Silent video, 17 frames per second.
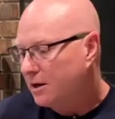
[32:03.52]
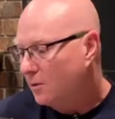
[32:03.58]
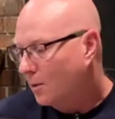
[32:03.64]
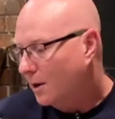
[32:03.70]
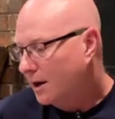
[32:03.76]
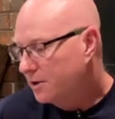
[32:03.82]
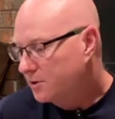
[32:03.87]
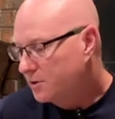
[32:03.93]
you
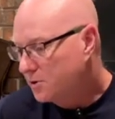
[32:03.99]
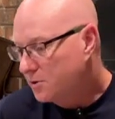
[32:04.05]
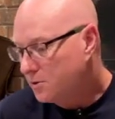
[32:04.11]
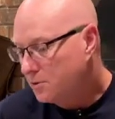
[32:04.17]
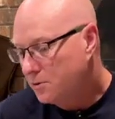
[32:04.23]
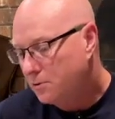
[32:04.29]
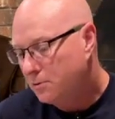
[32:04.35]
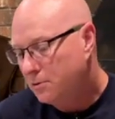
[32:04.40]
want to
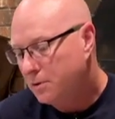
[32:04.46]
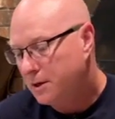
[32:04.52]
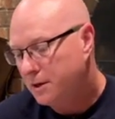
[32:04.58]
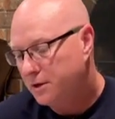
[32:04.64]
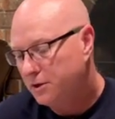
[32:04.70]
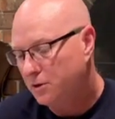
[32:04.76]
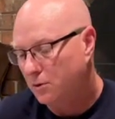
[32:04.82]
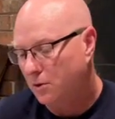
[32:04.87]
do
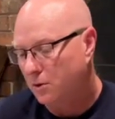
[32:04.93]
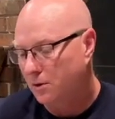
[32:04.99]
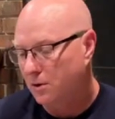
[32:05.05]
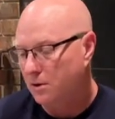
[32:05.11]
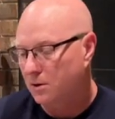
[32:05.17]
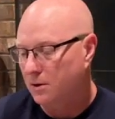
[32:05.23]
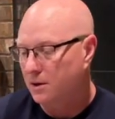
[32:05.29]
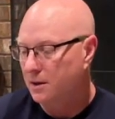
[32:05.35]

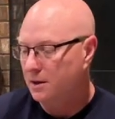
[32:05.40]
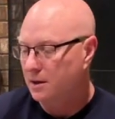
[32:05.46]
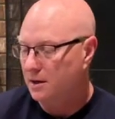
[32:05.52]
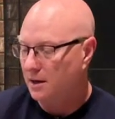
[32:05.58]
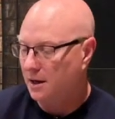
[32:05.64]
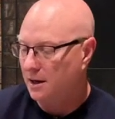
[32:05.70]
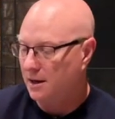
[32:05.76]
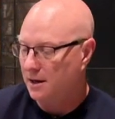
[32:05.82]
your
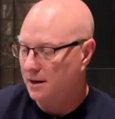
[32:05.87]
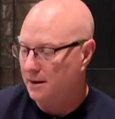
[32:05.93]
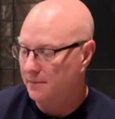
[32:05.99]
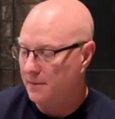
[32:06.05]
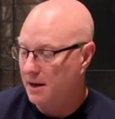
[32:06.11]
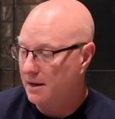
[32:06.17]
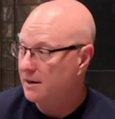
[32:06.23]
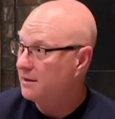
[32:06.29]

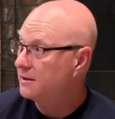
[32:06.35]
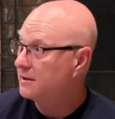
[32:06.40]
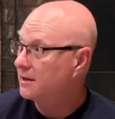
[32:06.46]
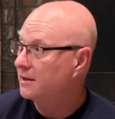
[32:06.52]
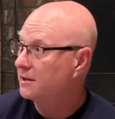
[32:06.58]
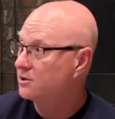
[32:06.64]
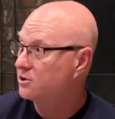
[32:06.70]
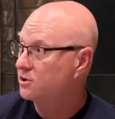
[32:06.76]

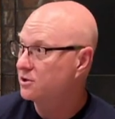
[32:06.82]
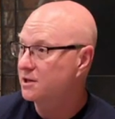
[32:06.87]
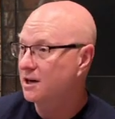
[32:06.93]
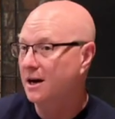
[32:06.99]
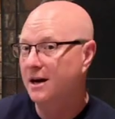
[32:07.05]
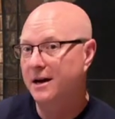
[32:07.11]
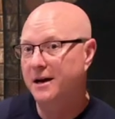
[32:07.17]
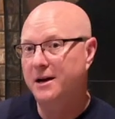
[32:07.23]
anything that you're
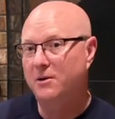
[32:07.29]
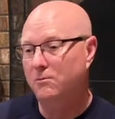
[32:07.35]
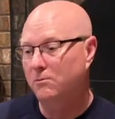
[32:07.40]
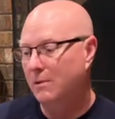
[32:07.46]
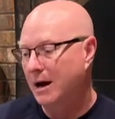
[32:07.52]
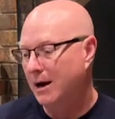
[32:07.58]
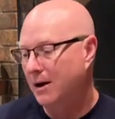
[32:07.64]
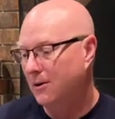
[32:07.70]
tying
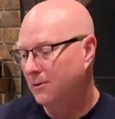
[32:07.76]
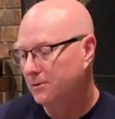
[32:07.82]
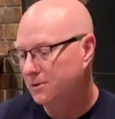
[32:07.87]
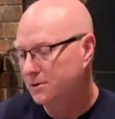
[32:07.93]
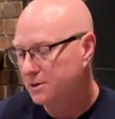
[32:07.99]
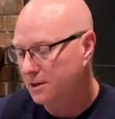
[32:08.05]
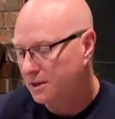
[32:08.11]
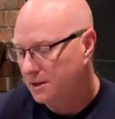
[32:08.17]

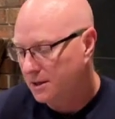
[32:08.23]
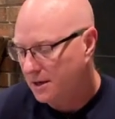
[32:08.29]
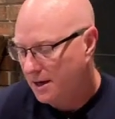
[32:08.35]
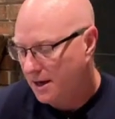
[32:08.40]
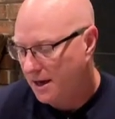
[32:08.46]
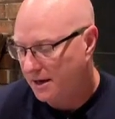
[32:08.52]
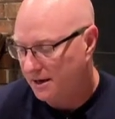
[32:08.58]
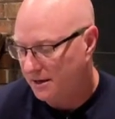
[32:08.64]
around
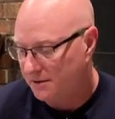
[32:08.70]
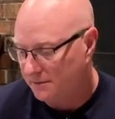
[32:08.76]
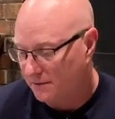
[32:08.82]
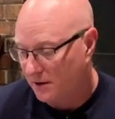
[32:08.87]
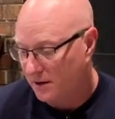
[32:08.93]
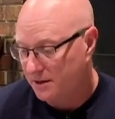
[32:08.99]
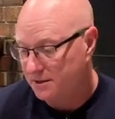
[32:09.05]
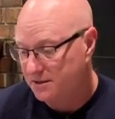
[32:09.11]
any
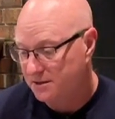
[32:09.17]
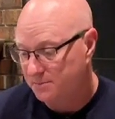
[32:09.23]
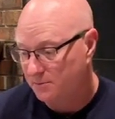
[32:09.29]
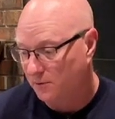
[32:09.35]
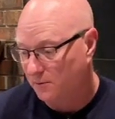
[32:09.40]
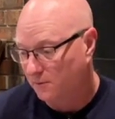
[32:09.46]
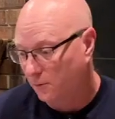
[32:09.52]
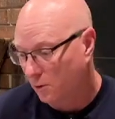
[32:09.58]
device
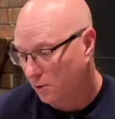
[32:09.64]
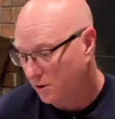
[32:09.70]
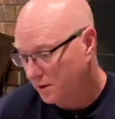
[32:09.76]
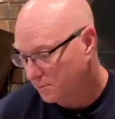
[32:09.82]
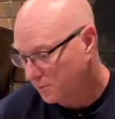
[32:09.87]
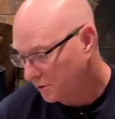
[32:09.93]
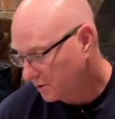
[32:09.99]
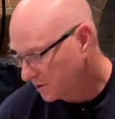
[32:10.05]
before you
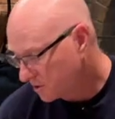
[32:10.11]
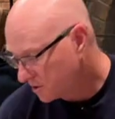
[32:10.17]
put the